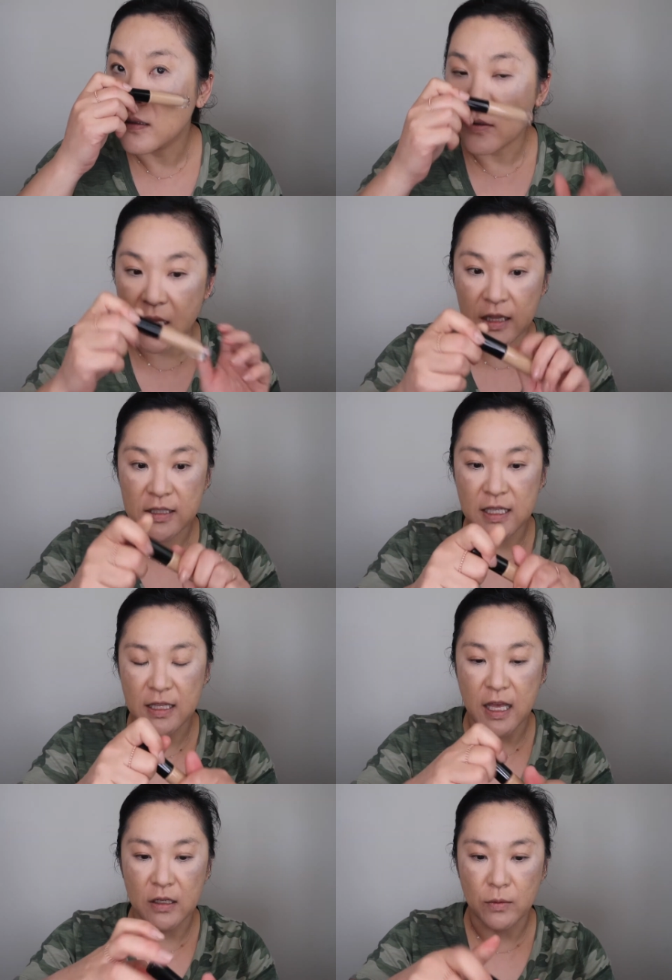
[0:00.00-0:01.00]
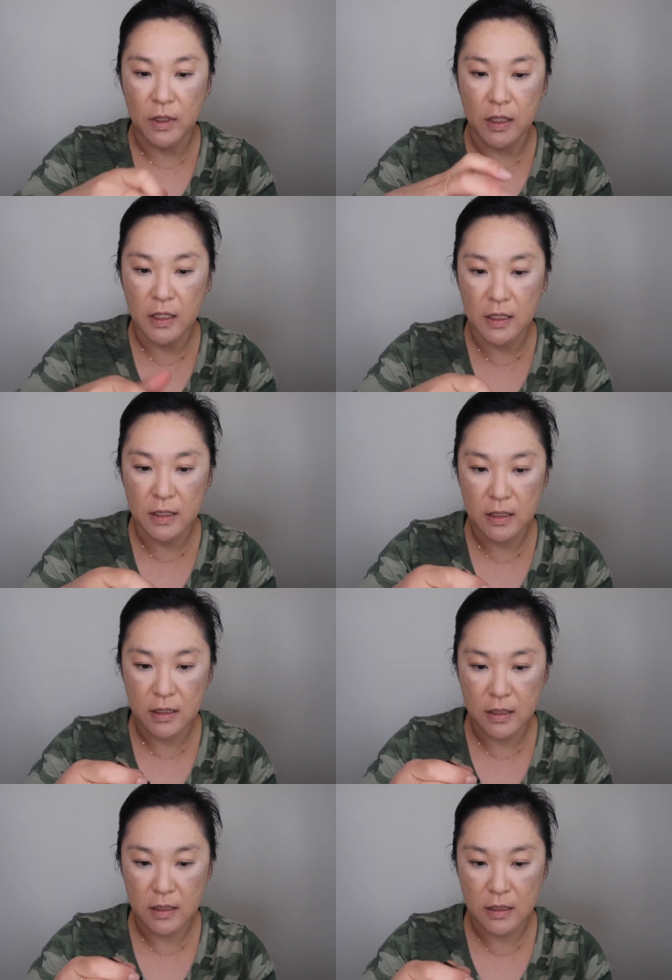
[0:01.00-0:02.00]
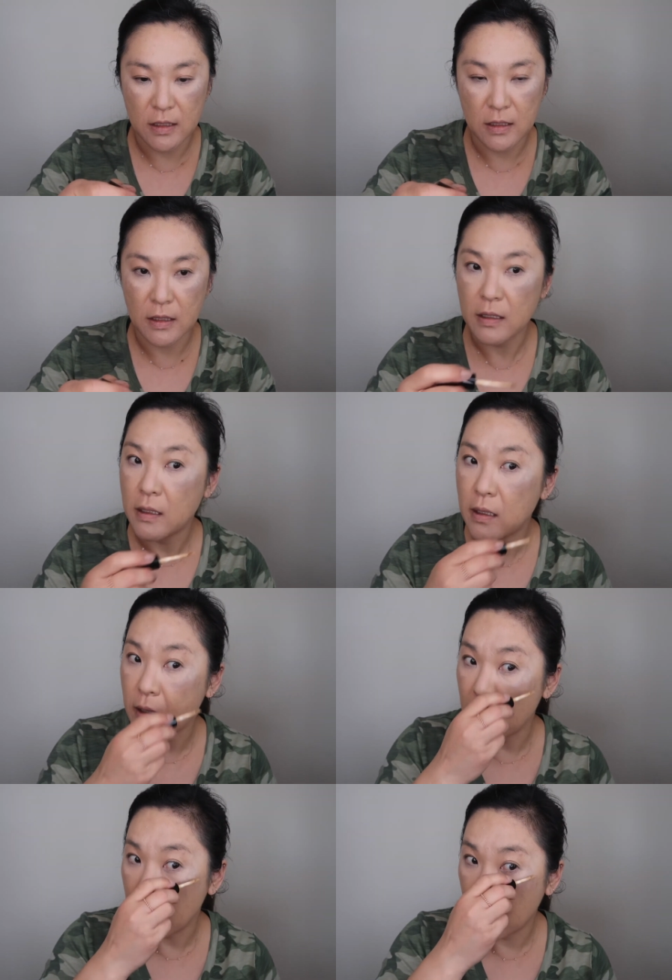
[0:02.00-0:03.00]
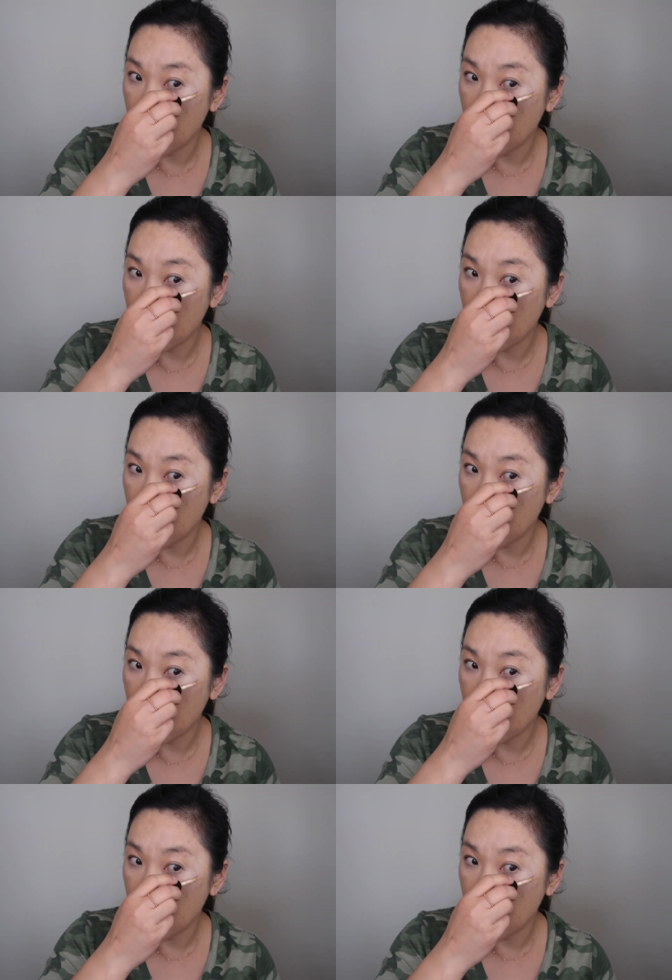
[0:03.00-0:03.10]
Oh, that looks like that'll work. Okay.